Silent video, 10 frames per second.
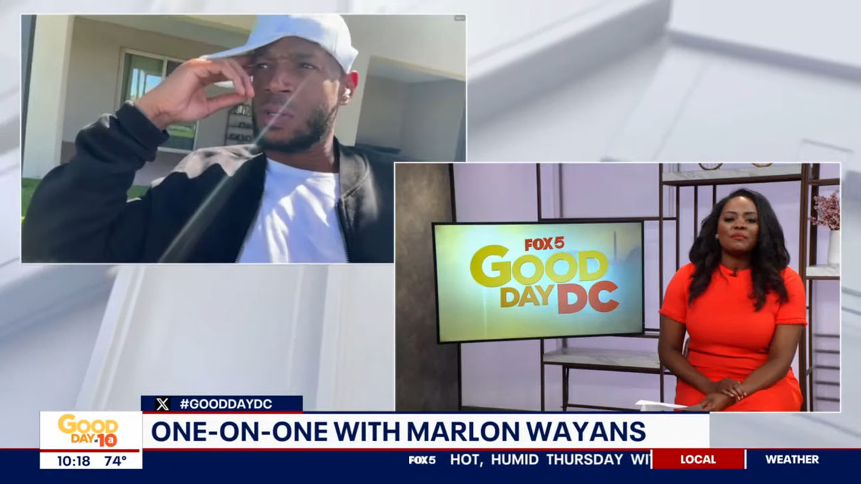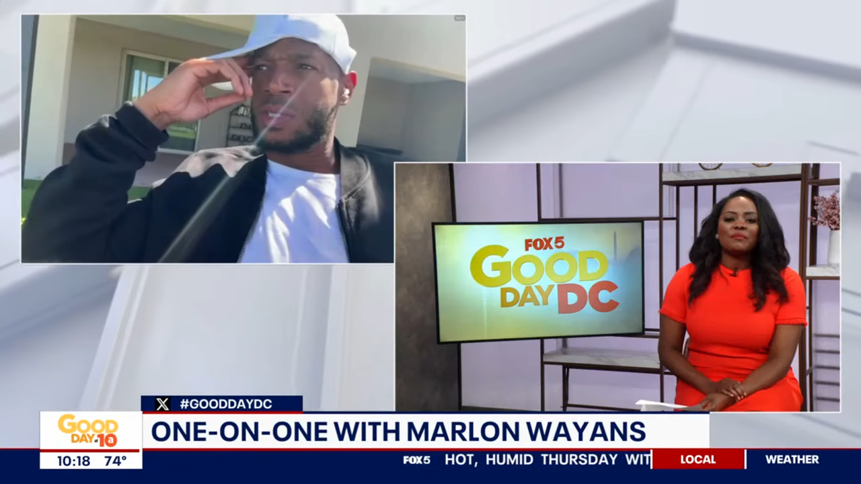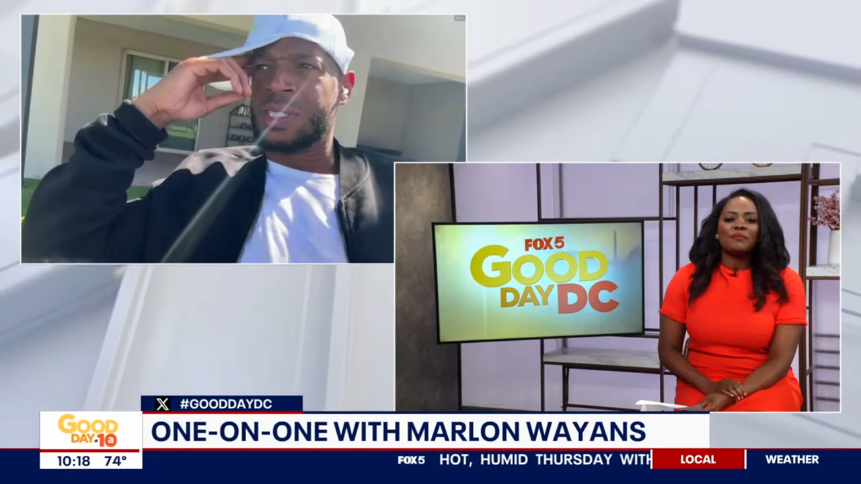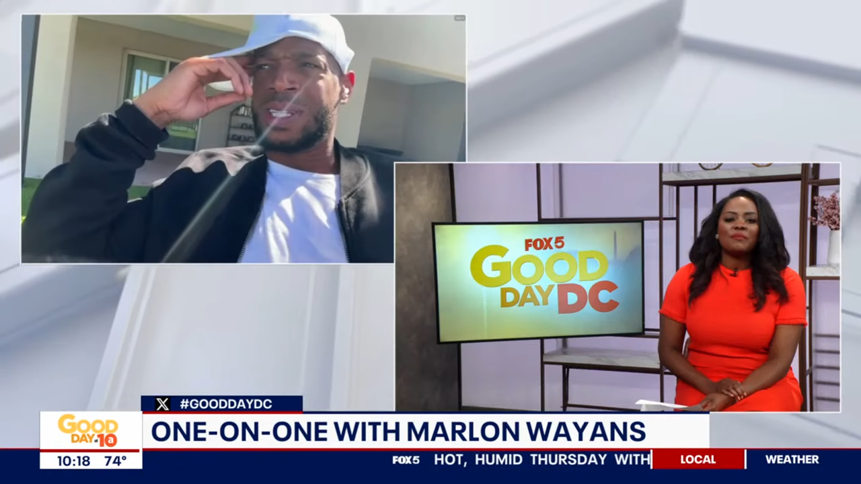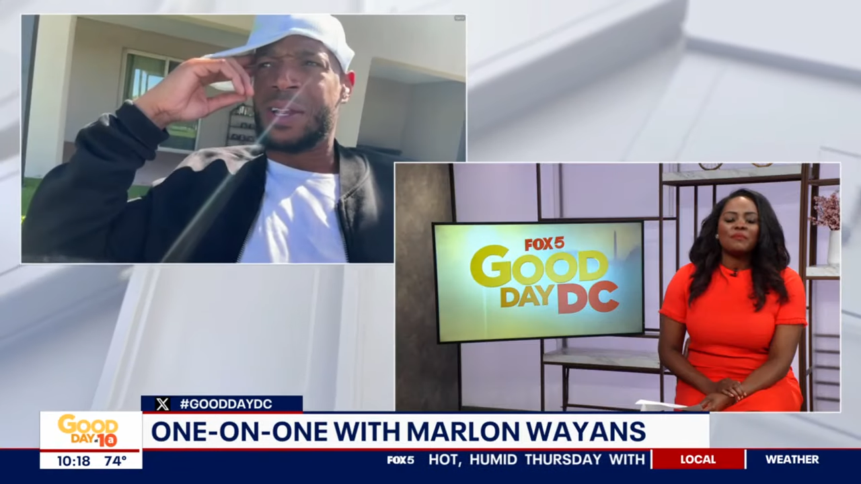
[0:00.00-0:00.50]

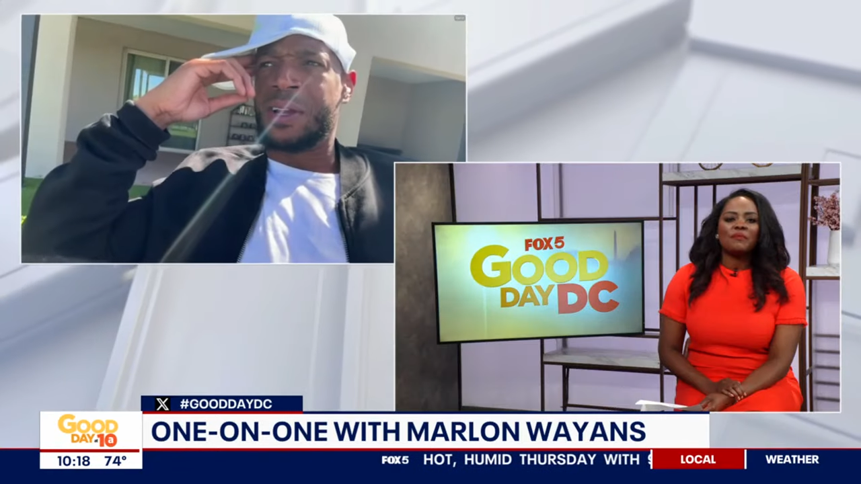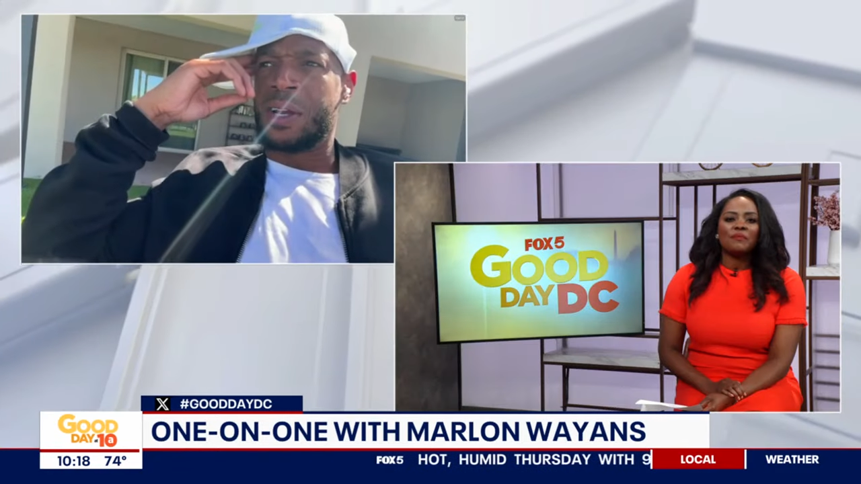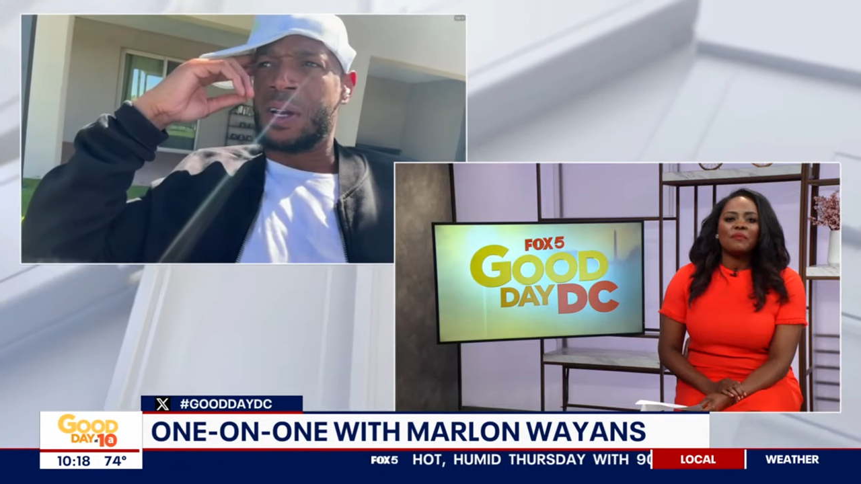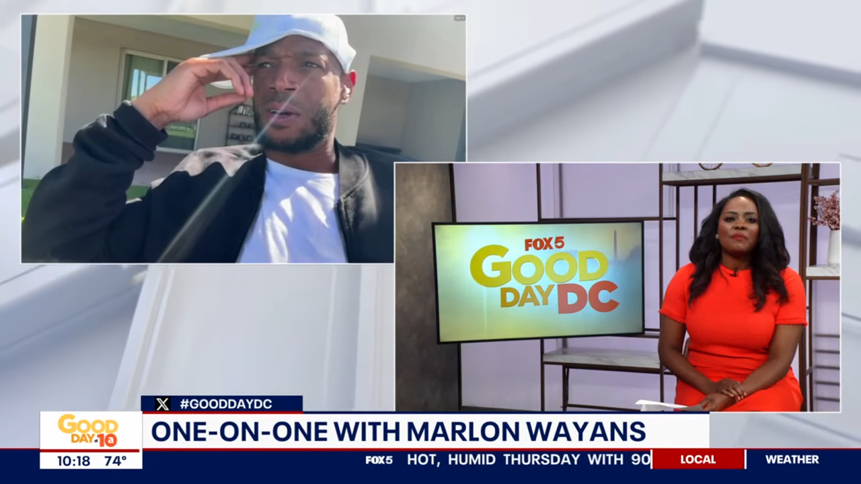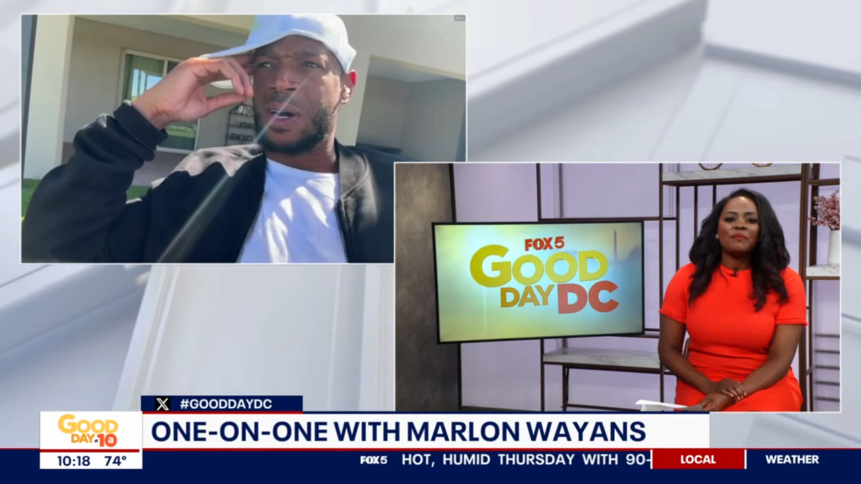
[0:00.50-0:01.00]
just let it
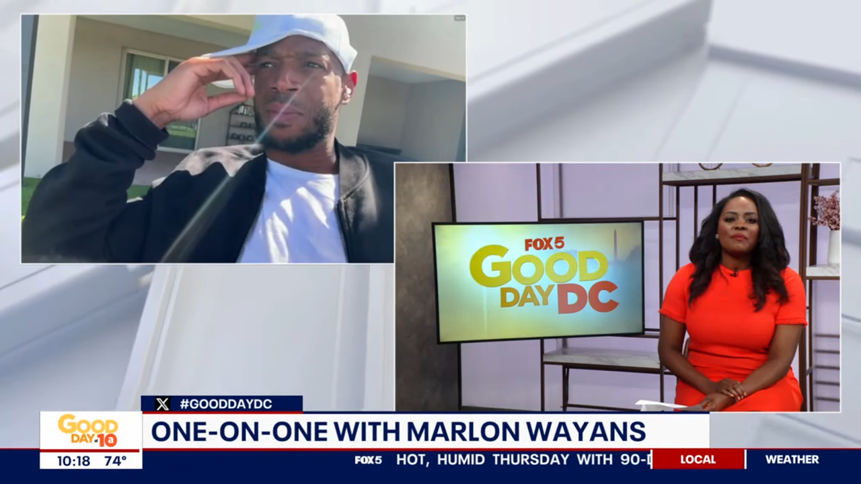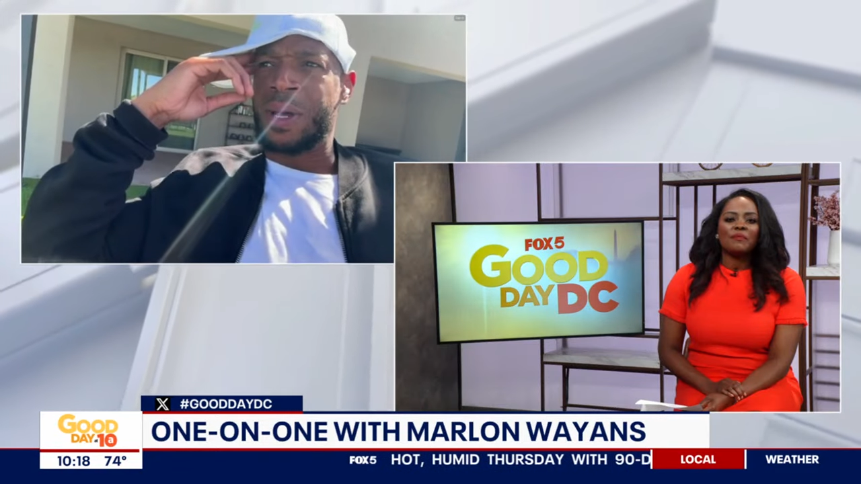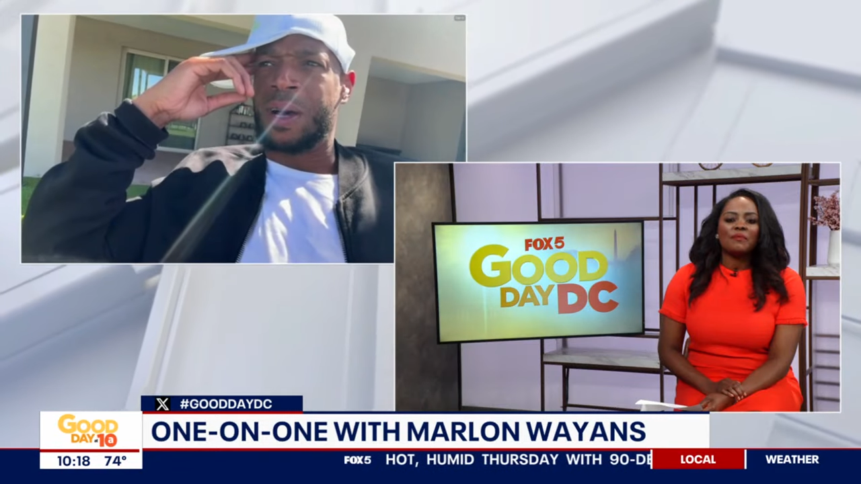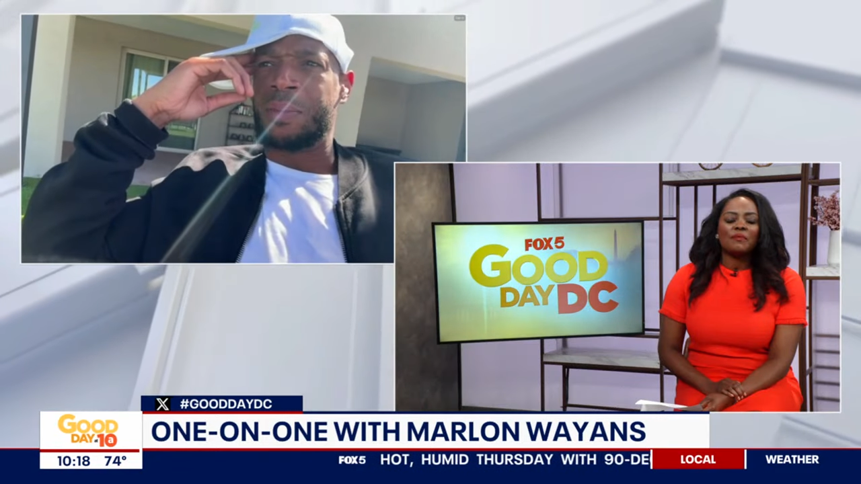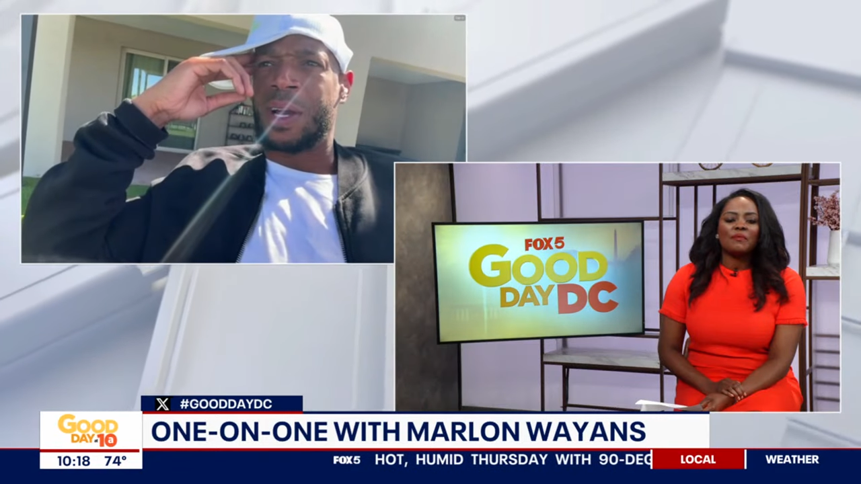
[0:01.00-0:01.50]
go. I'm not
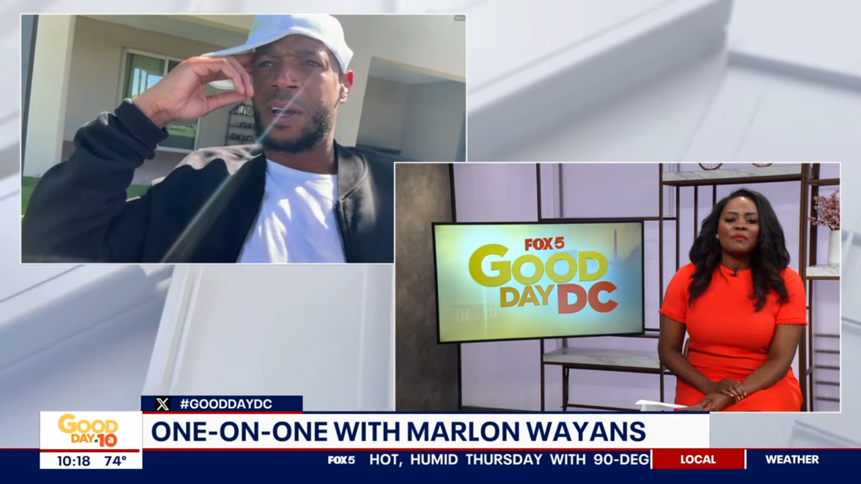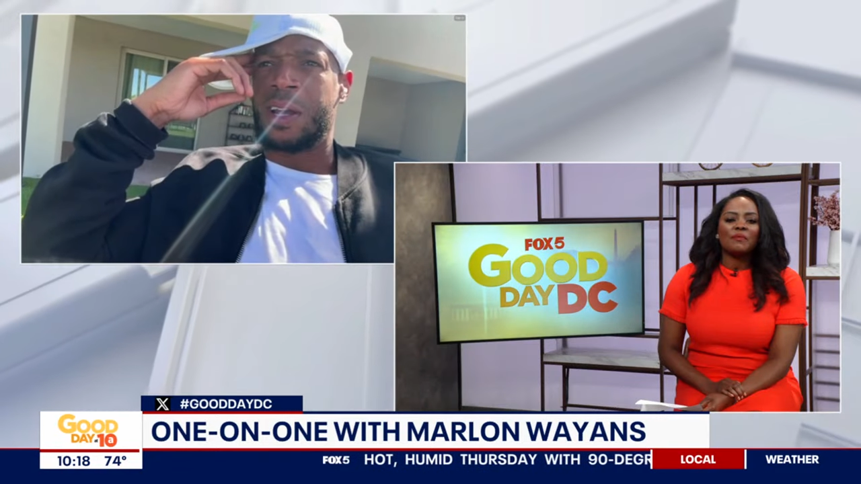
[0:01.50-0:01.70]
I'm not gonna